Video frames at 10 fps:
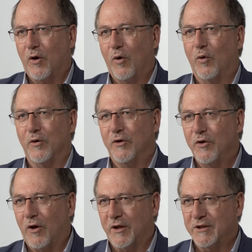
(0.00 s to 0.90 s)
all the
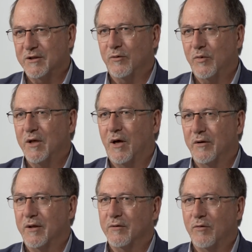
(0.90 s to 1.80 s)
knowledge that we know
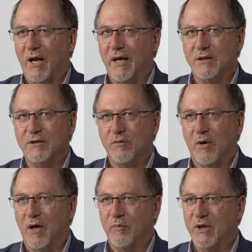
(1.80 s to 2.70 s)
that relates to iron,